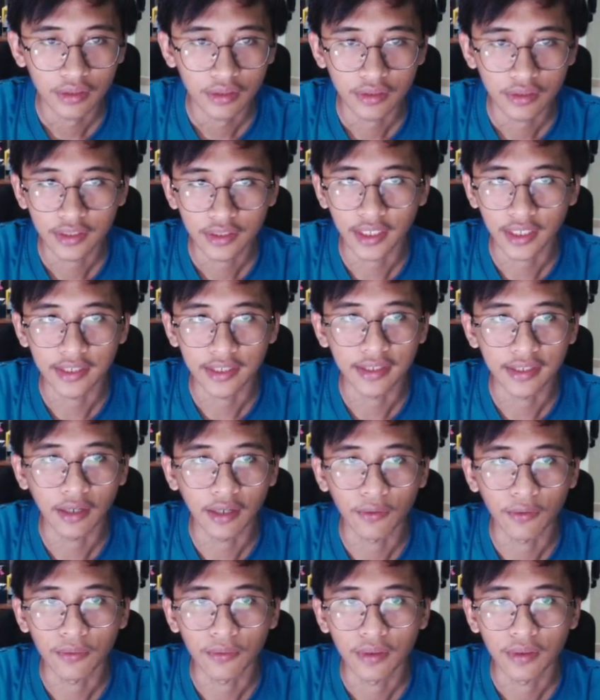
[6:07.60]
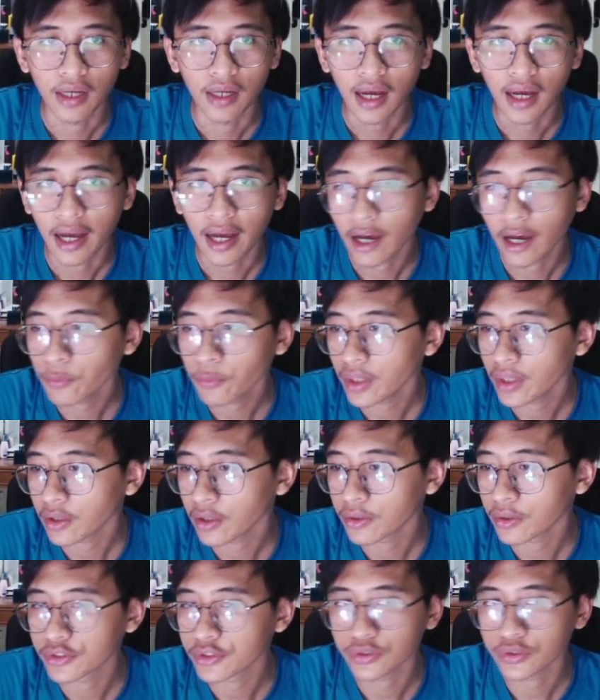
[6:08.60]
Okay, now how we are
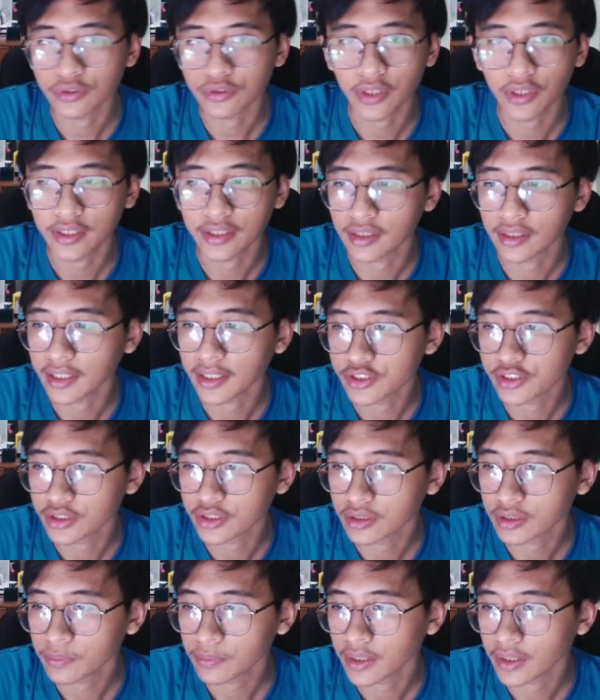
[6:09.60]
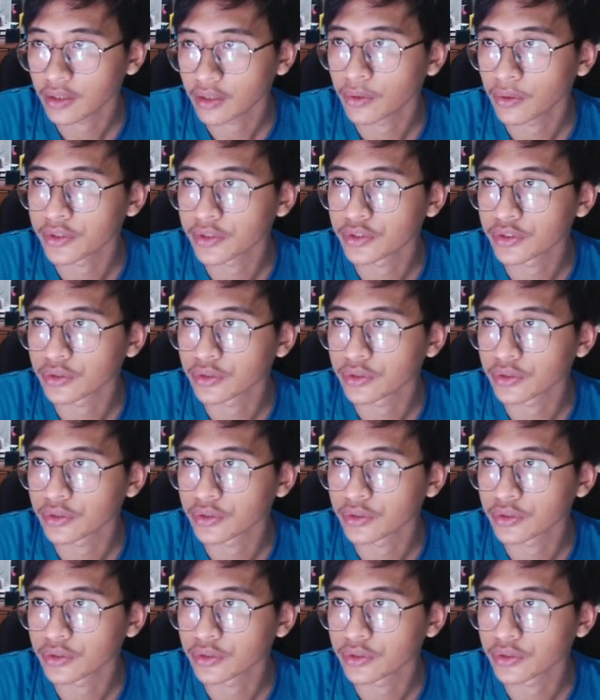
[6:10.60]
going to create a line journal, we are going to